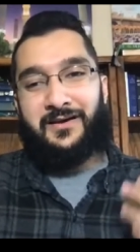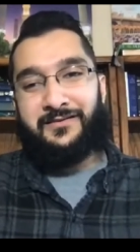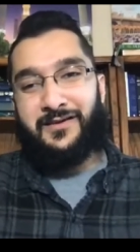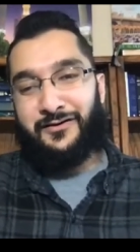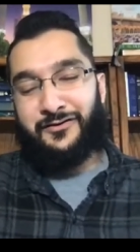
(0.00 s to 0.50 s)

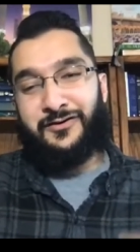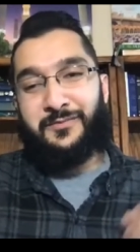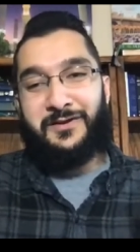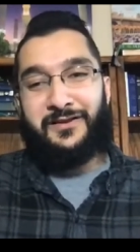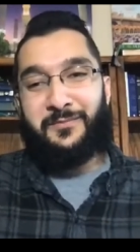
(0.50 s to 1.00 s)
Dr.
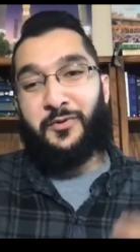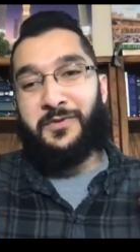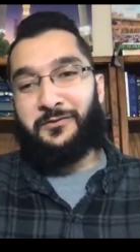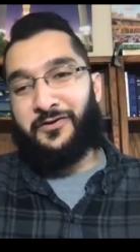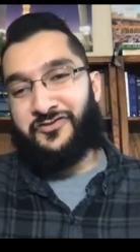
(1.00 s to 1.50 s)
Kameelah Mu’min
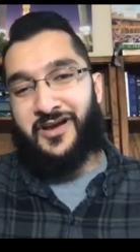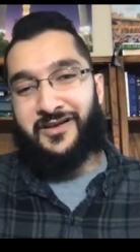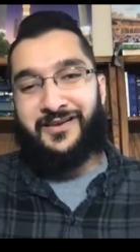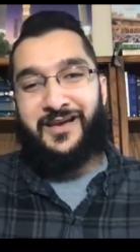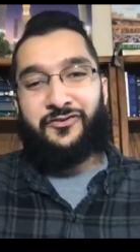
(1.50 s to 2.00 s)
Rashad
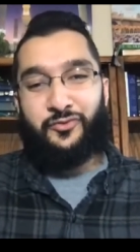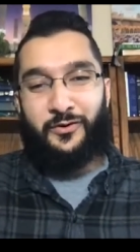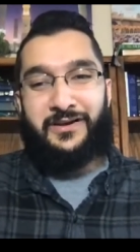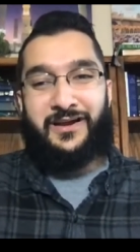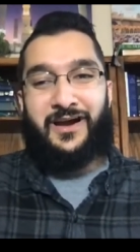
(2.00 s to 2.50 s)

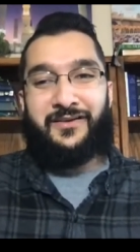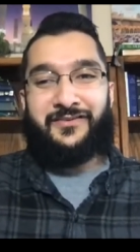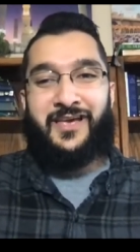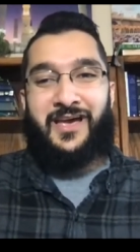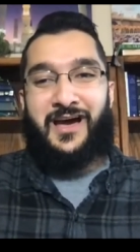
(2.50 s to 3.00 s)
joining us
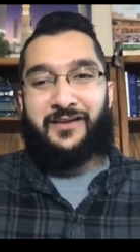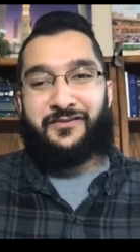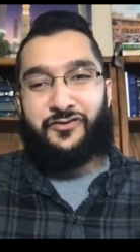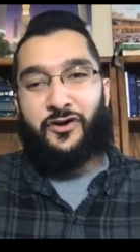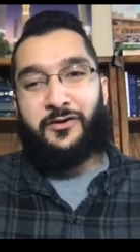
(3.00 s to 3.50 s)
to
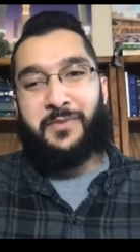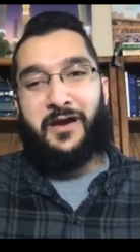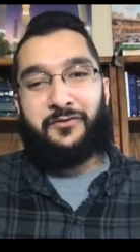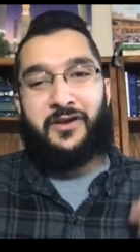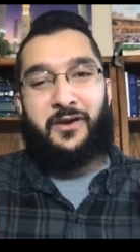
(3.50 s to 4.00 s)
talk
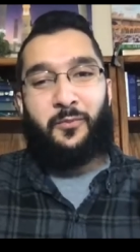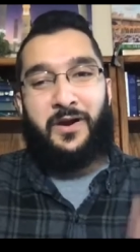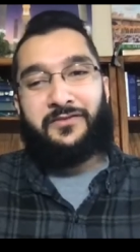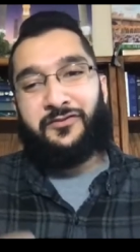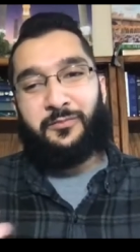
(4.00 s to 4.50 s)
about
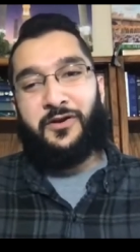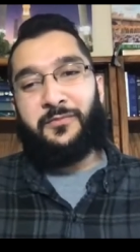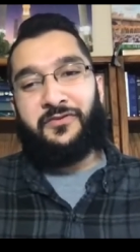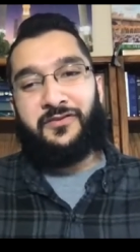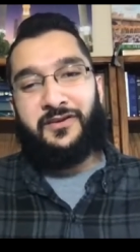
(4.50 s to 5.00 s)
white
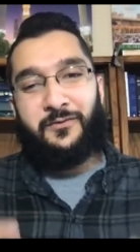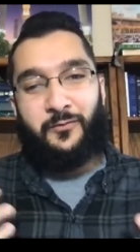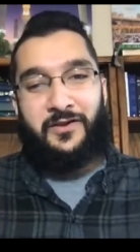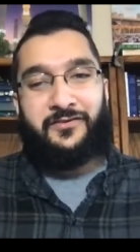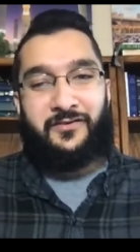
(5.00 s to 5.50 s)
supremacy,
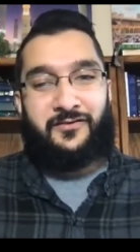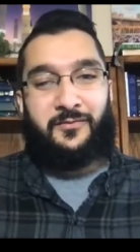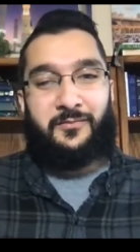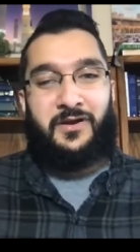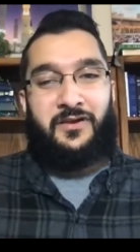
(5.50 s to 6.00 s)

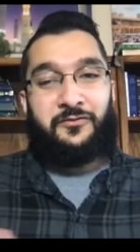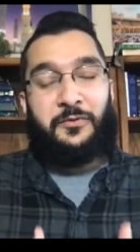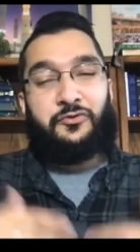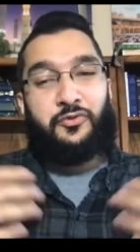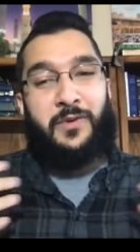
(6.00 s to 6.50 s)
racism,
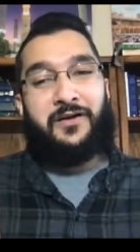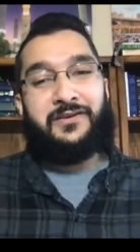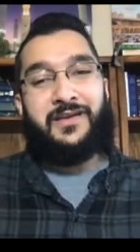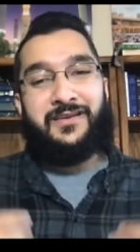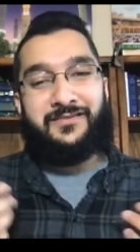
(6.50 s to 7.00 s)
spirituality,
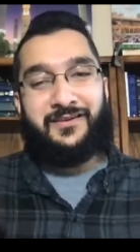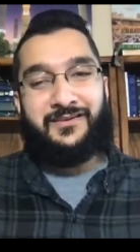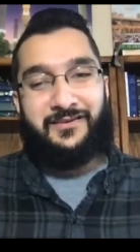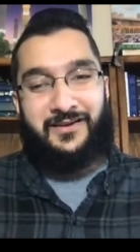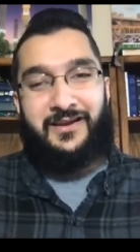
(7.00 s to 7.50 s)
and
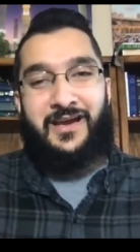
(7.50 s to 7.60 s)
dignity.